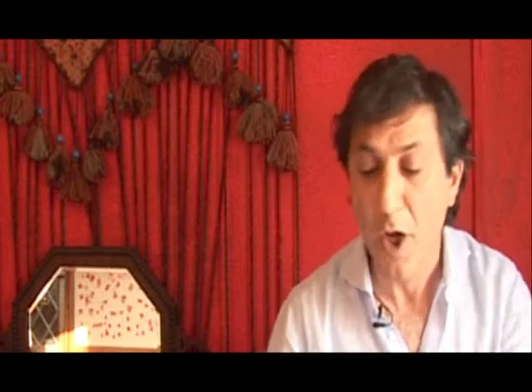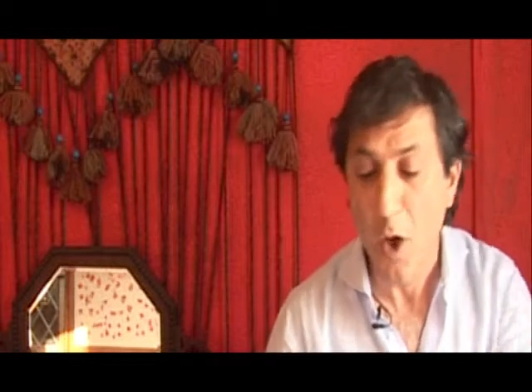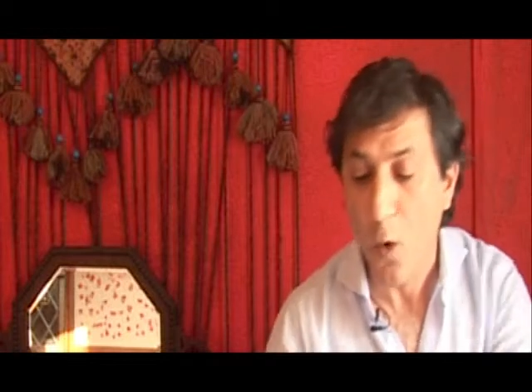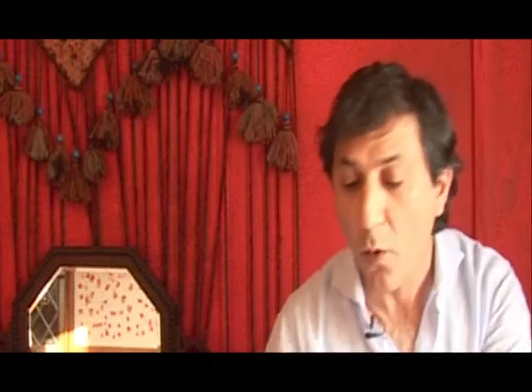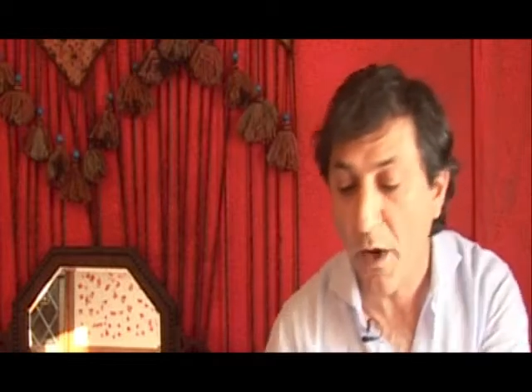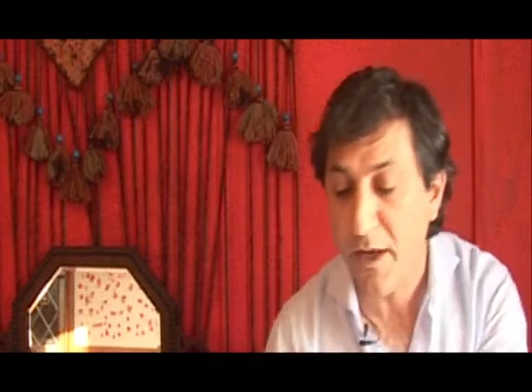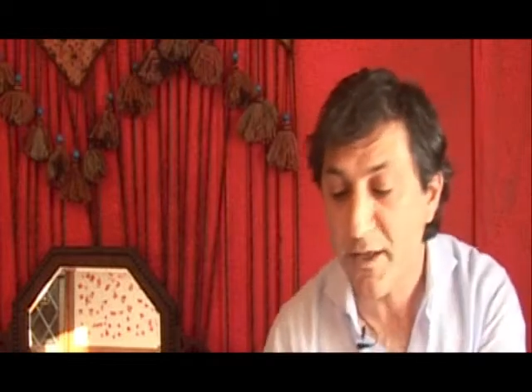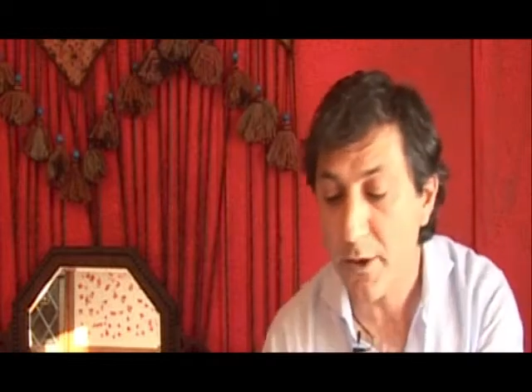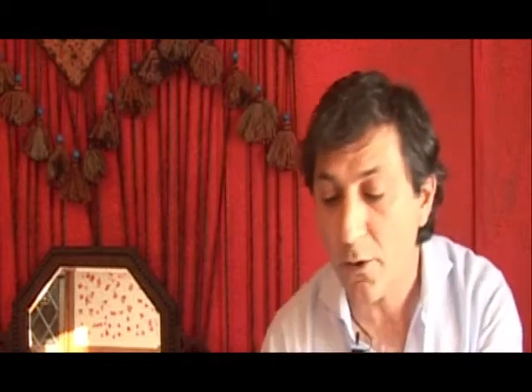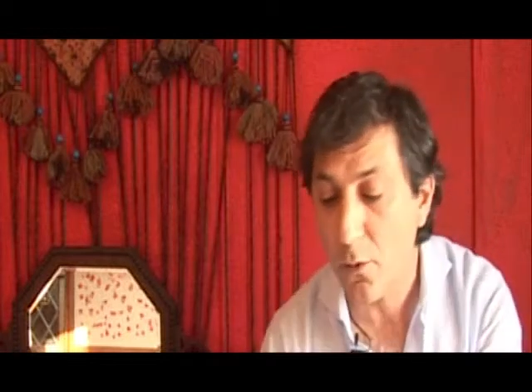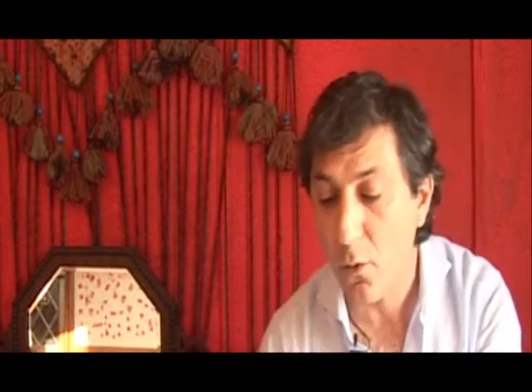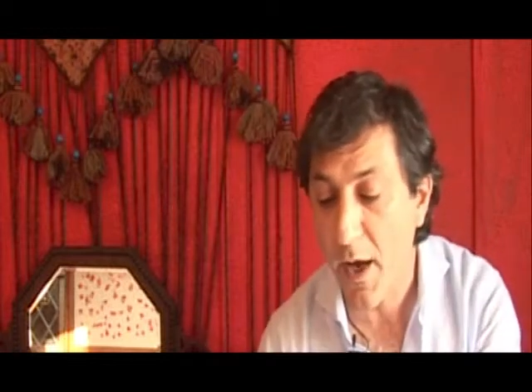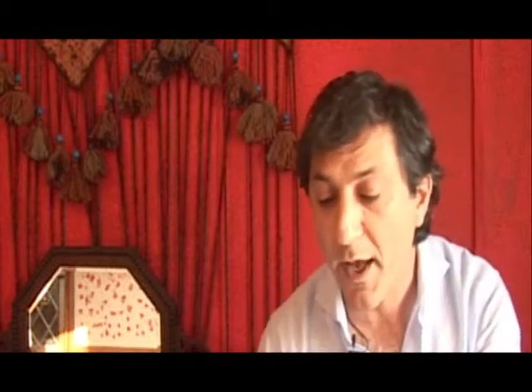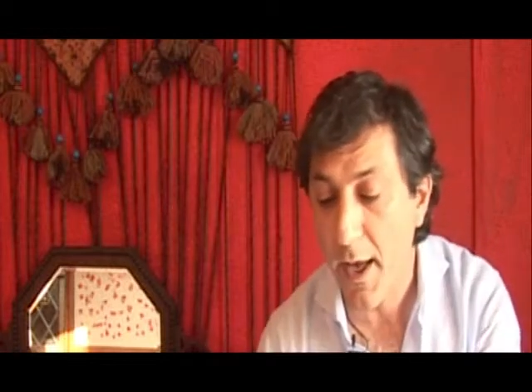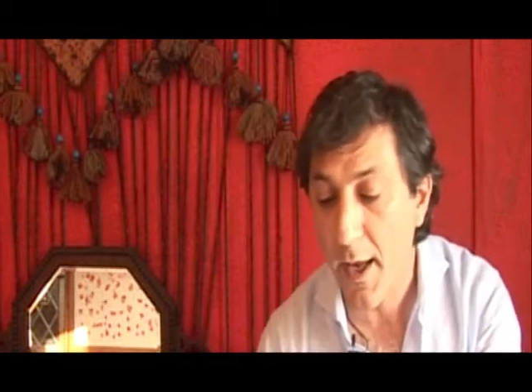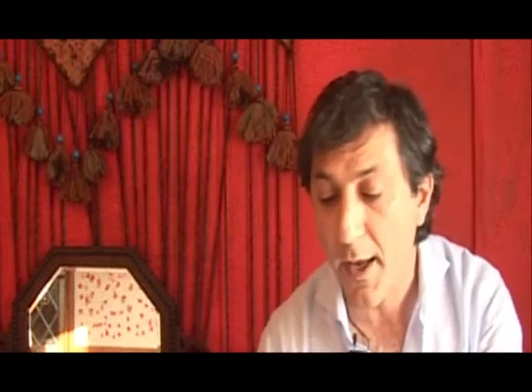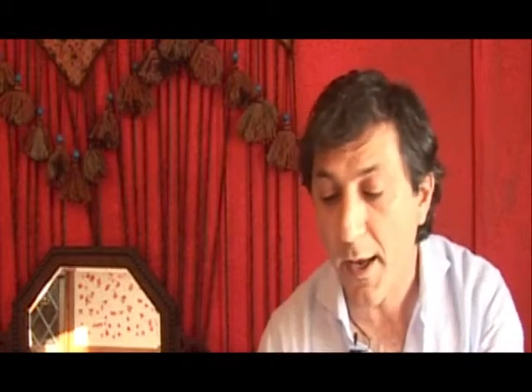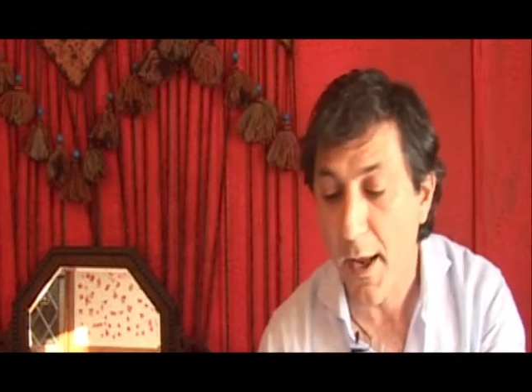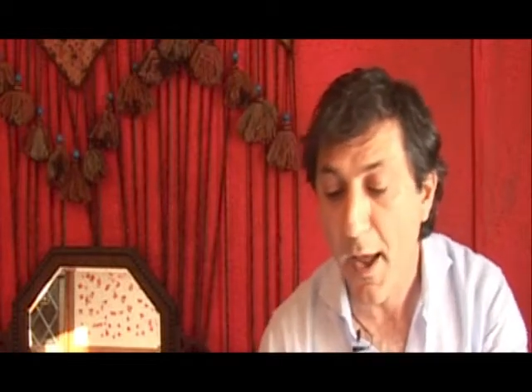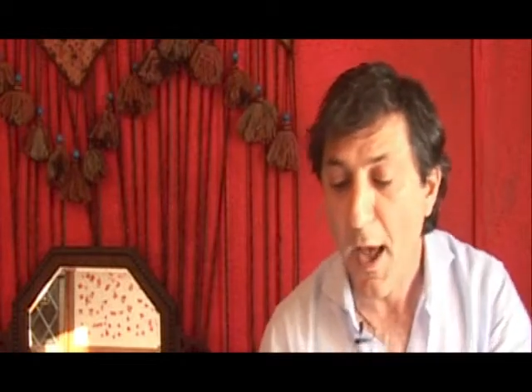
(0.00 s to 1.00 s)
went
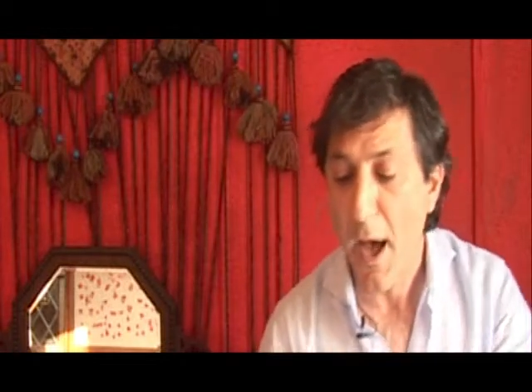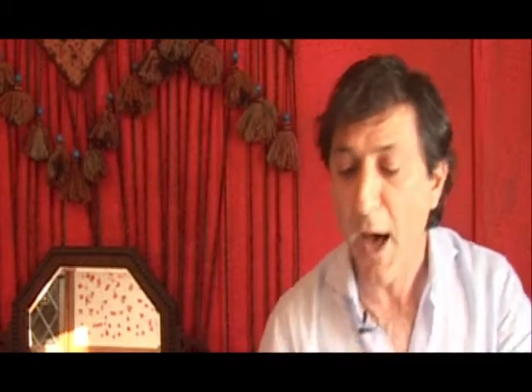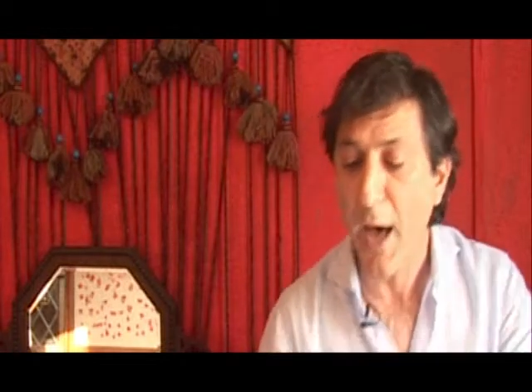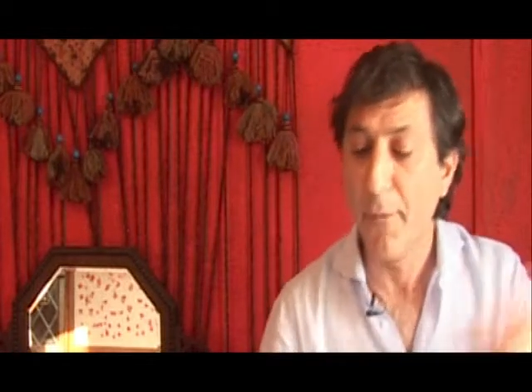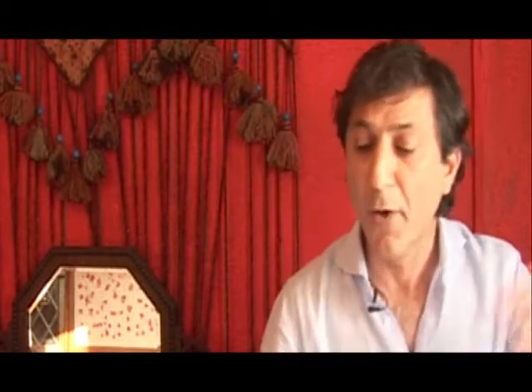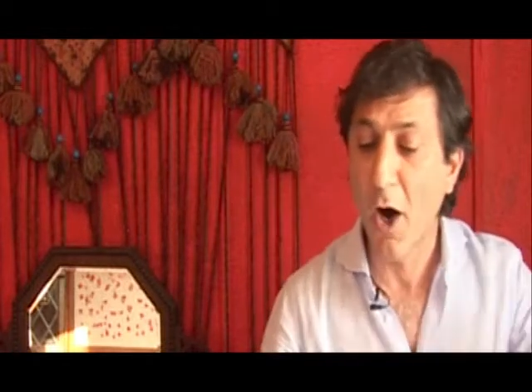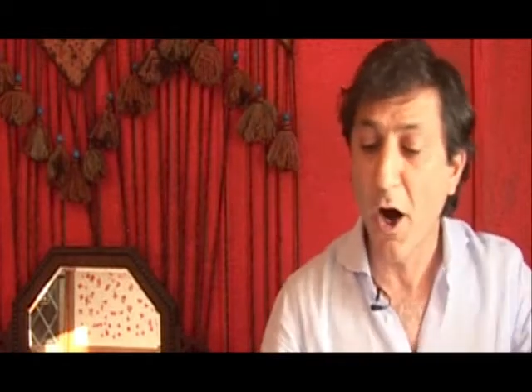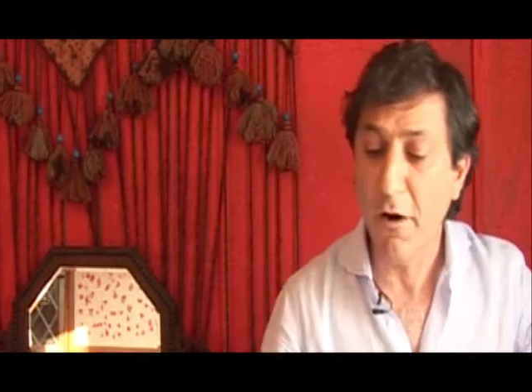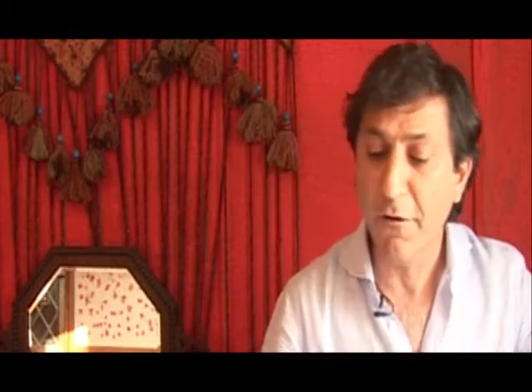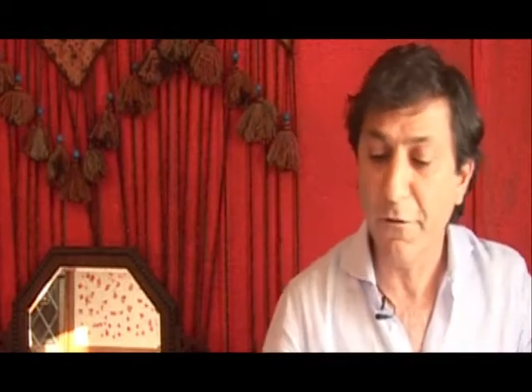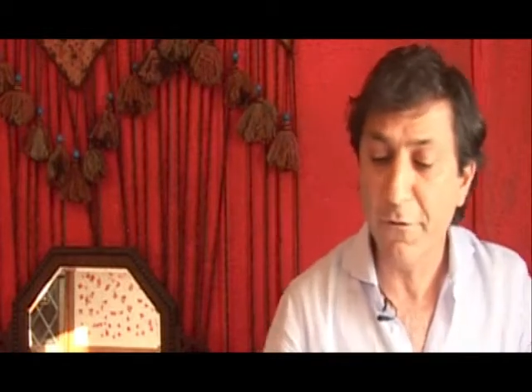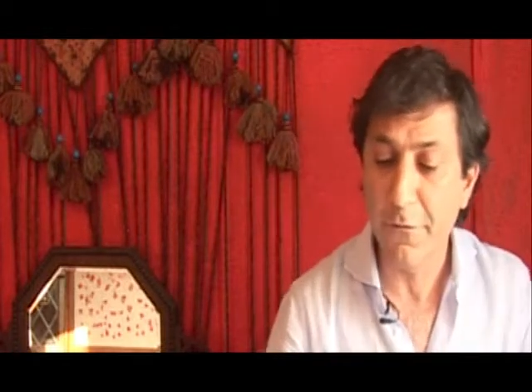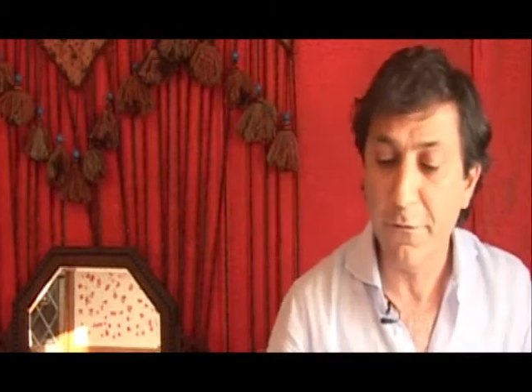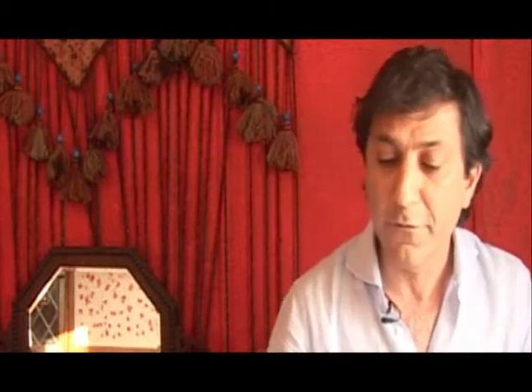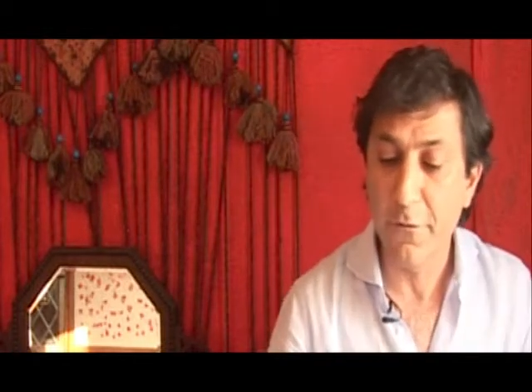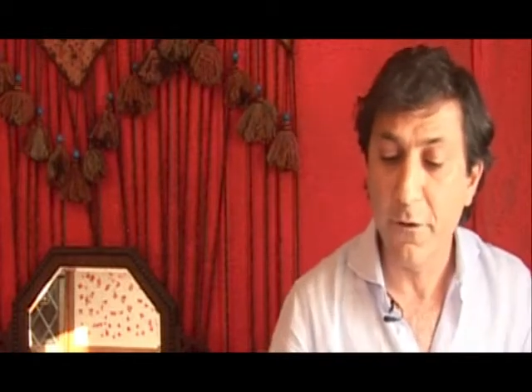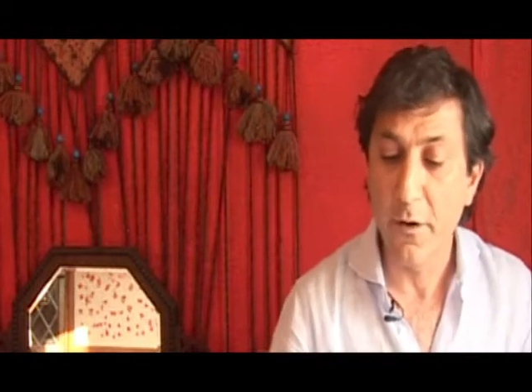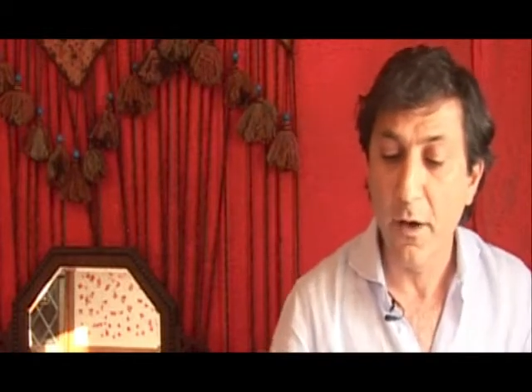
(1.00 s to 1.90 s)
away. I'm off.